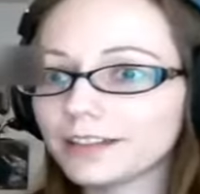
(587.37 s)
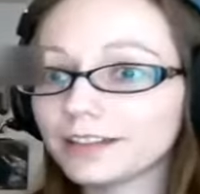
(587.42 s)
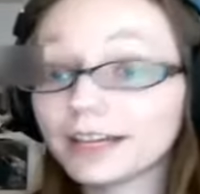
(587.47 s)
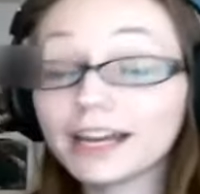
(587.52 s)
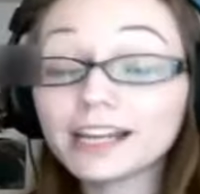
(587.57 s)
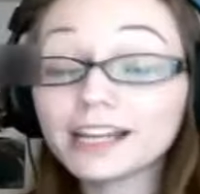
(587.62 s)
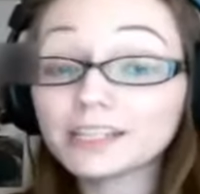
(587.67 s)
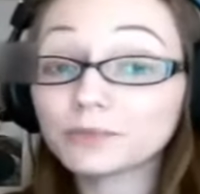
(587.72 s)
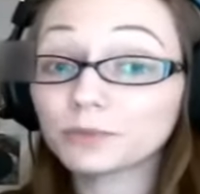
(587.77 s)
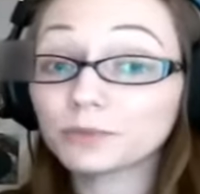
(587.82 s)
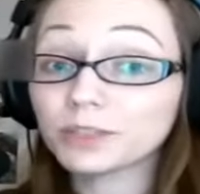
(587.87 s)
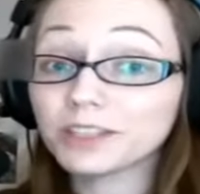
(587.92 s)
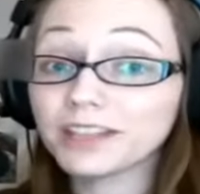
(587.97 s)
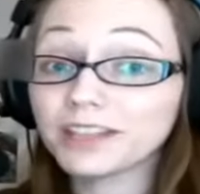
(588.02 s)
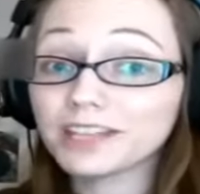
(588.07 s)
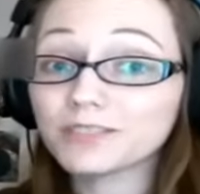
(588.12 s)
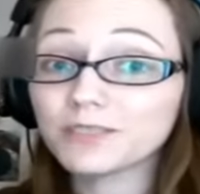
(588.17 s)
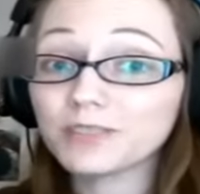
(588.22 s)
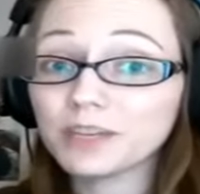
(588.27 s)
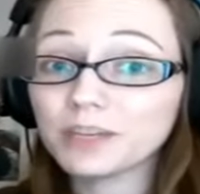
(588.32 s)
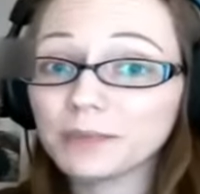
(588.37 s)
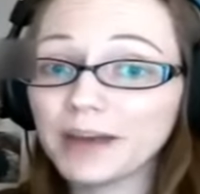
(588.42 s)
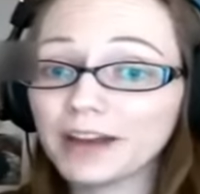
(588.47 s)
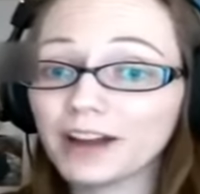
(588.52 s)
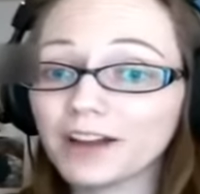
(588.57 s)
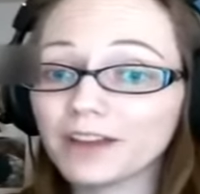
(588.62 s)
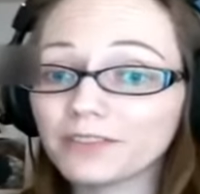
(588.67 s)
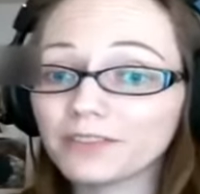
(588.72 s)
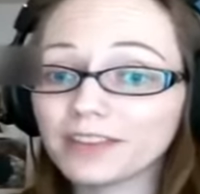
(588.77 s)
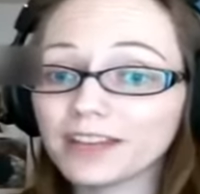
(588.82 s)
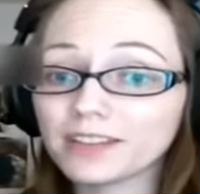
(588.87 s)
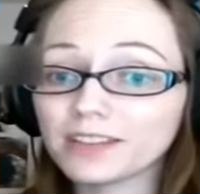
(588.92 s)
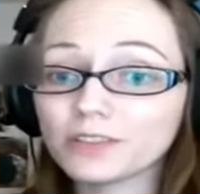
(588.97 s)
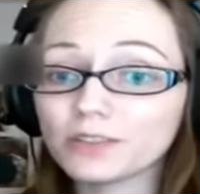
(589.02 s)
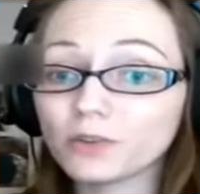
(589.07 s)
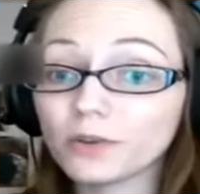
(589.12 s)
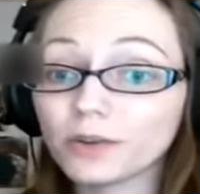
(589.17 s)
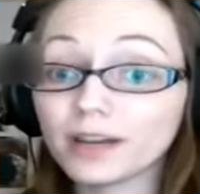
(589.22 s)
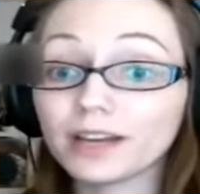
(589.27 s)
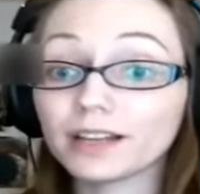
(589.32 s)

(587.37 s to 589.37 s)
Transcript: And I got some really nice feedback off of that, too.